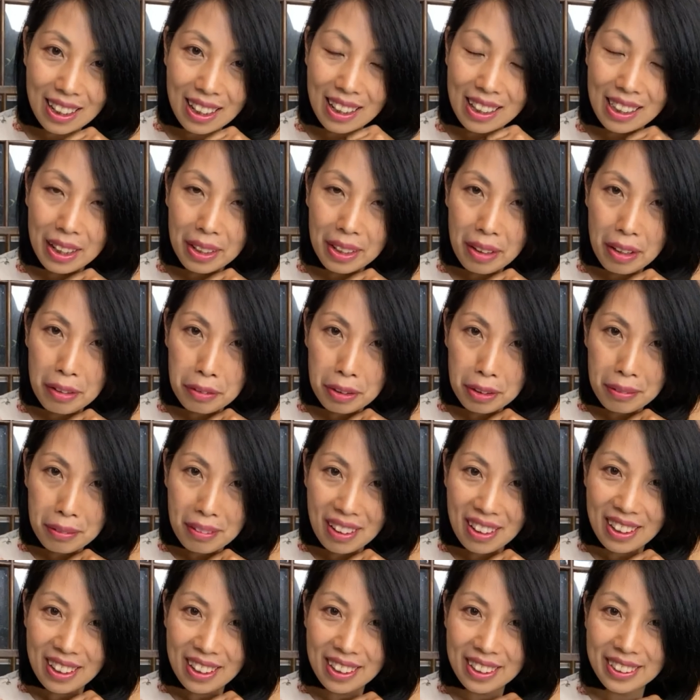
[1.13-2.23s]
Hello
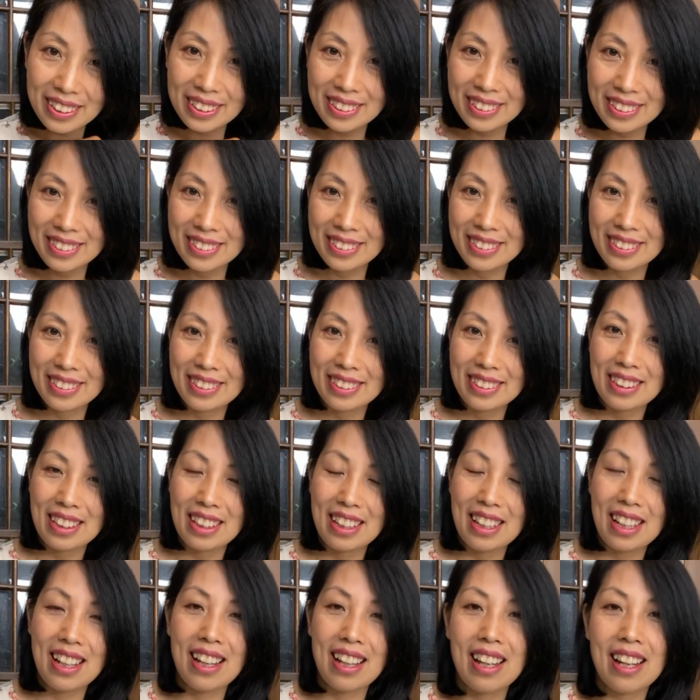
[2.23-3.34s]
everyone,
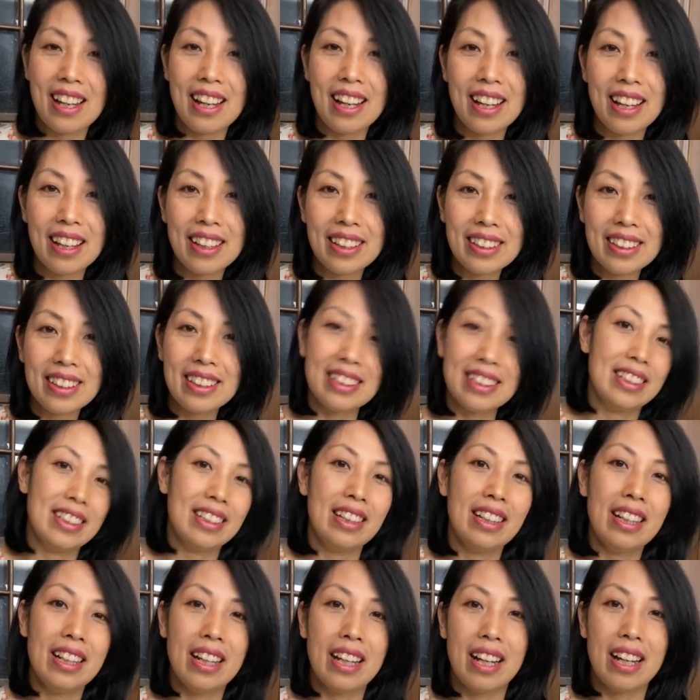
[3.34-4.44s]
and
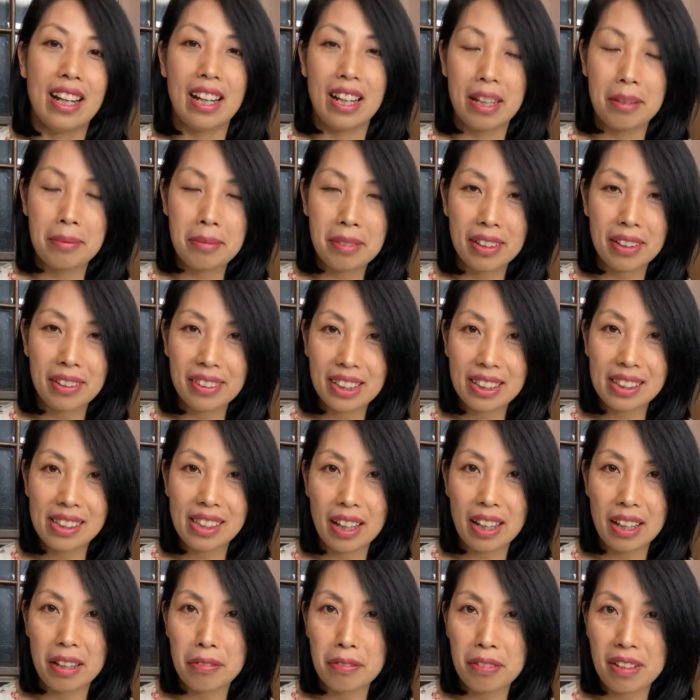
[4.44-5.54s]
I am going
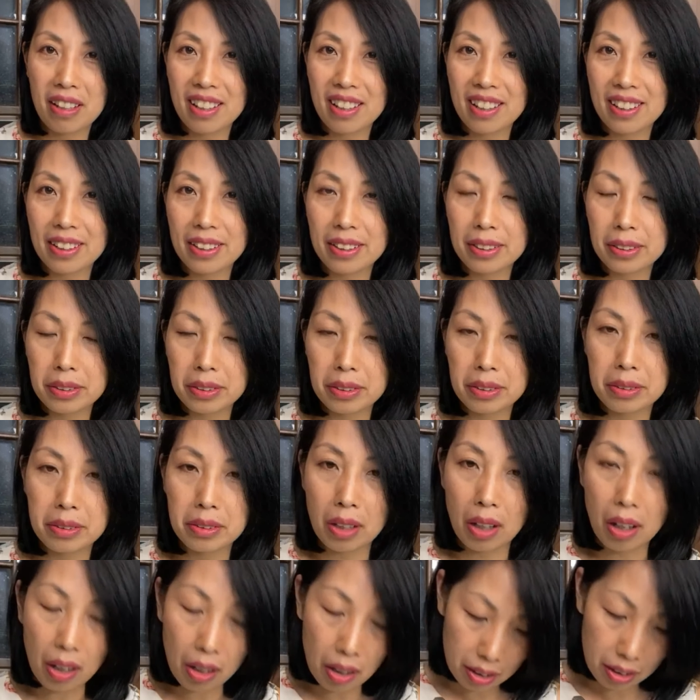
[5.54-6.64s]
live here to
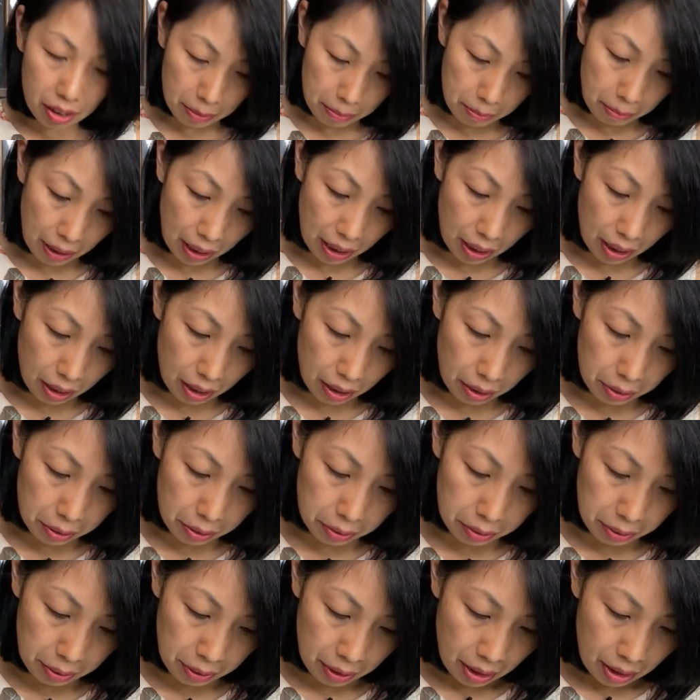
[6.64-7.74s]
talk
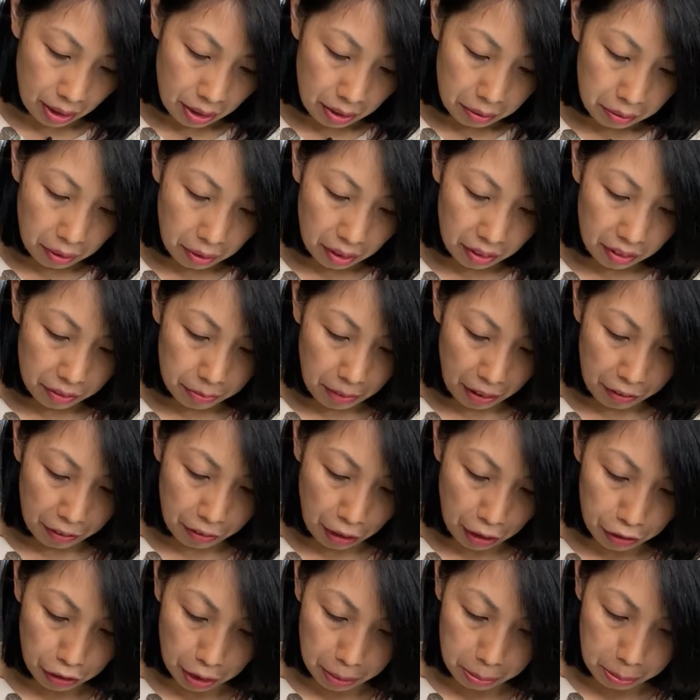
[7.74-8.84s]
about one of my
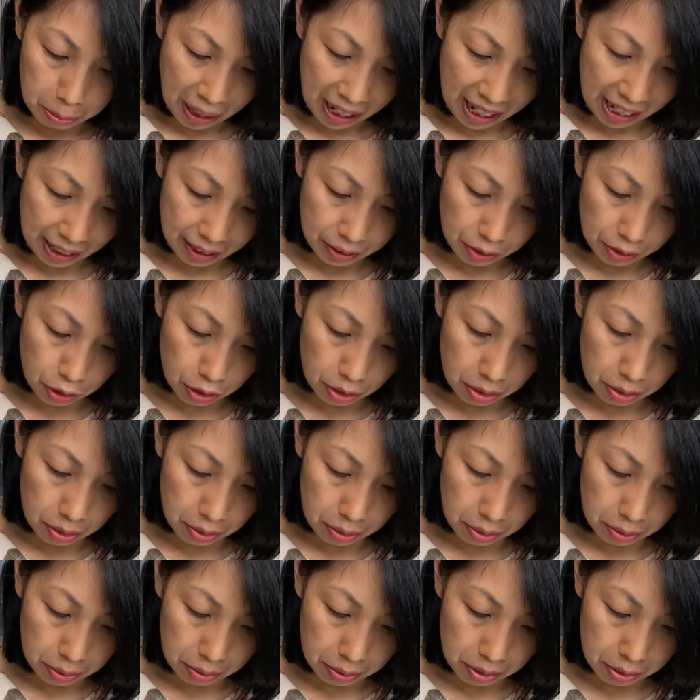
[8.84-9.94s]
favorite paints to
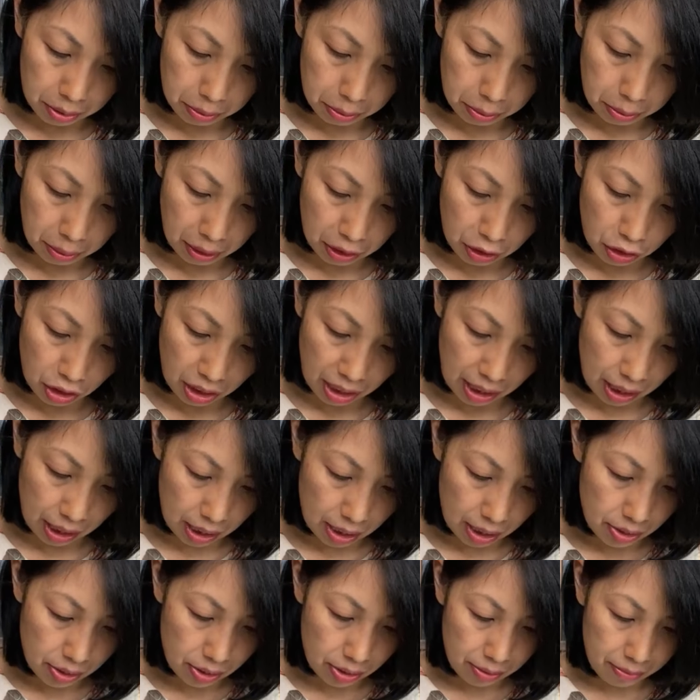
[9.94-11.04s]
use, which
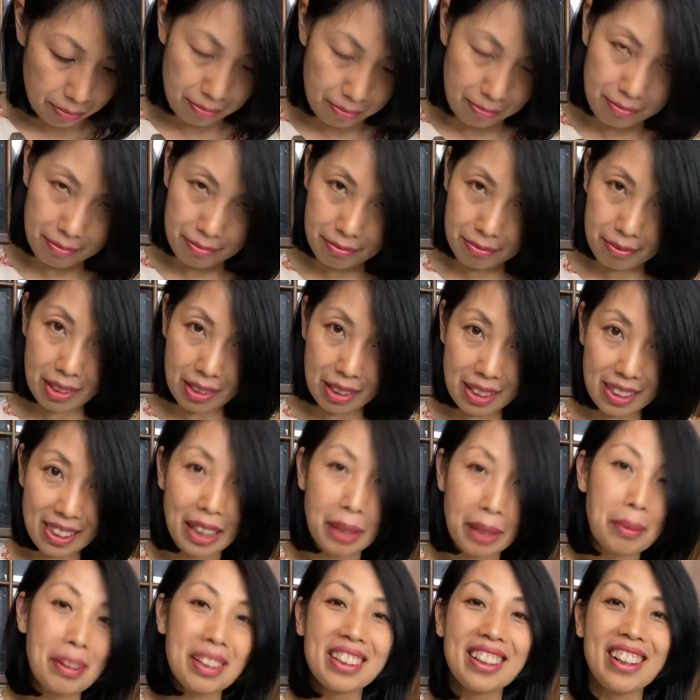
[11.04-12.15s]
is
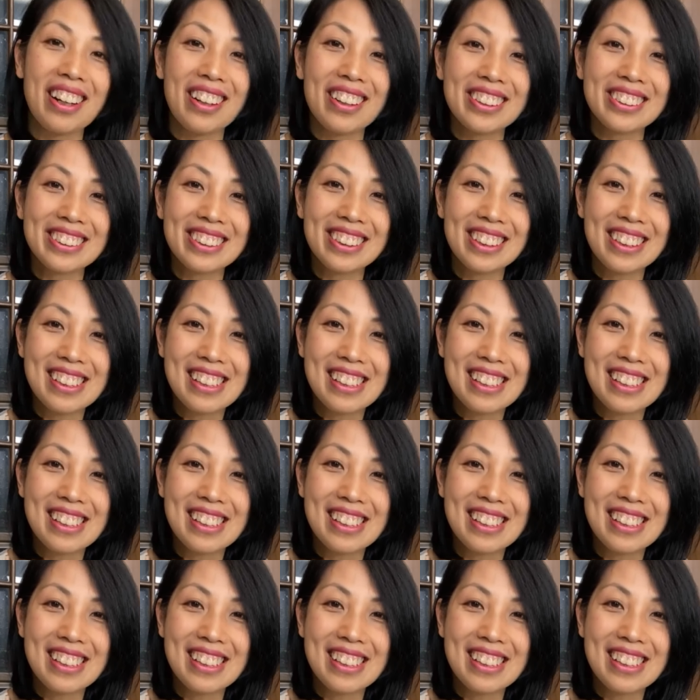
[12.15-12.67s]
liquid gold.